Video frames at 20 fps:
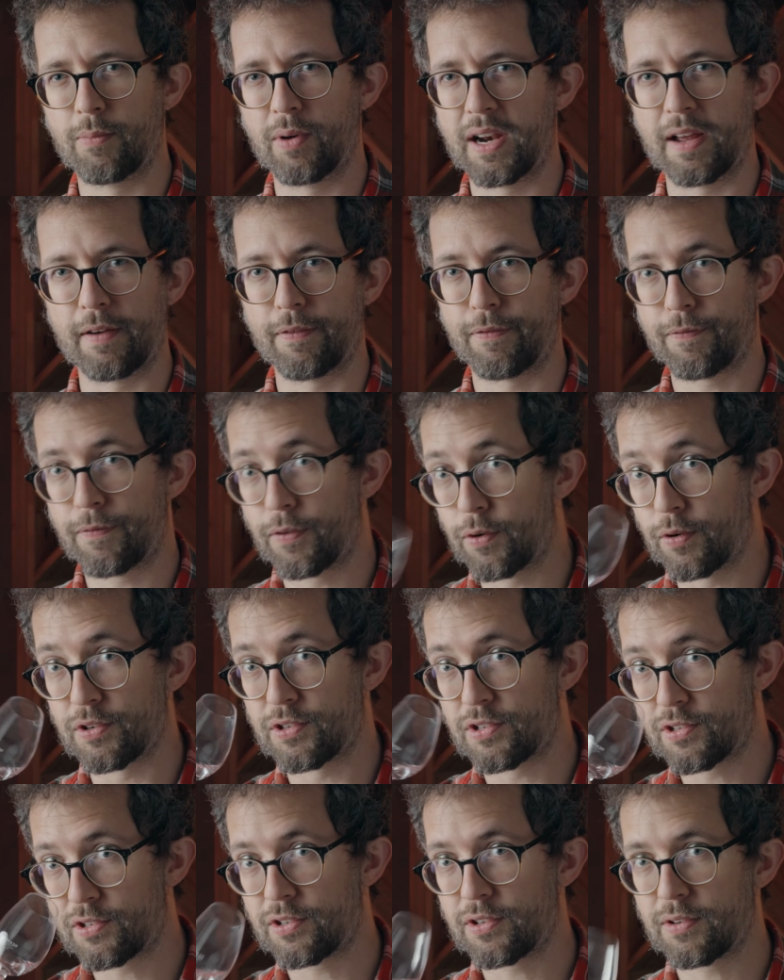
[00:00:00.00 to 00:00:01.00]
when I
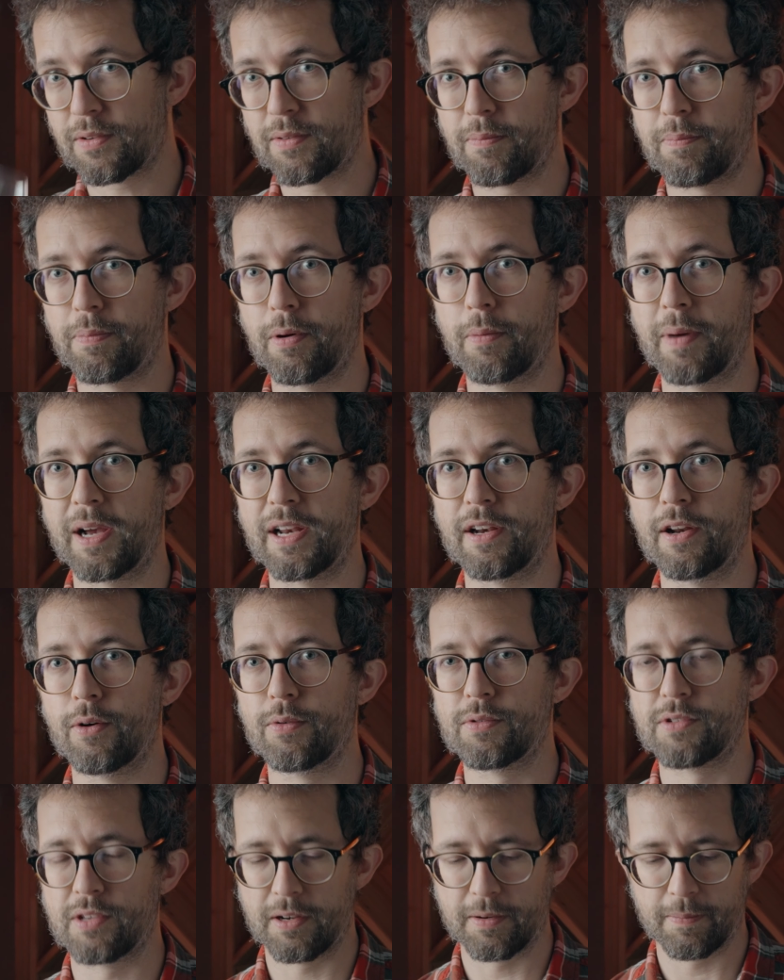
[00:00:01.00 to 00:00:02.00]
first put my
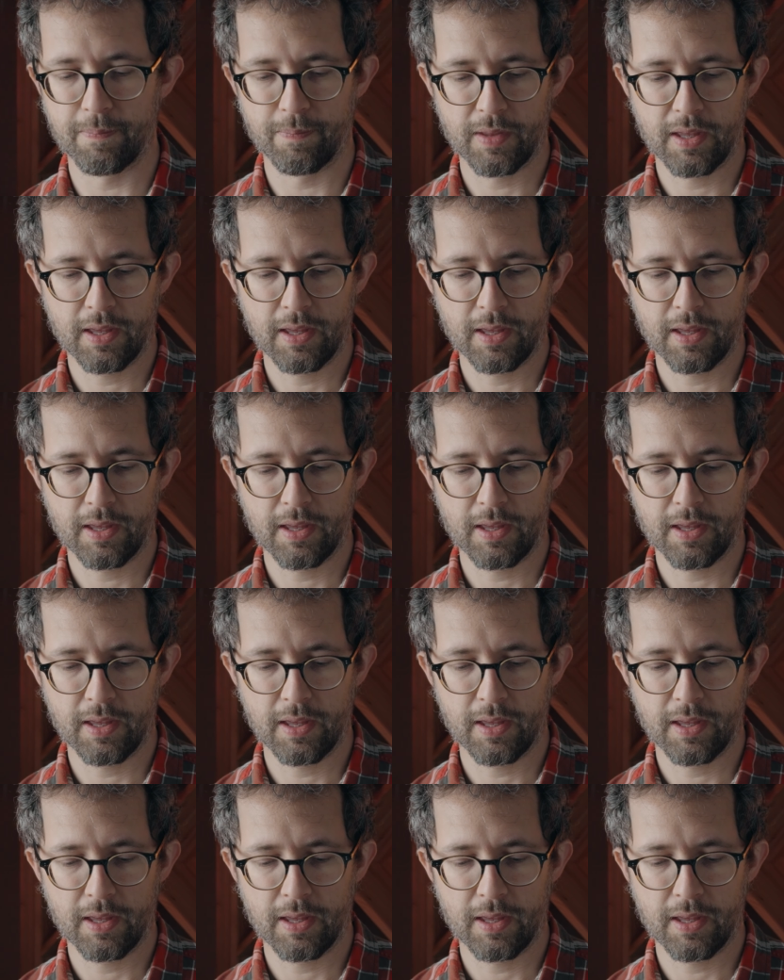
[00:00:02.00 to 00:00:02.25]
nose in.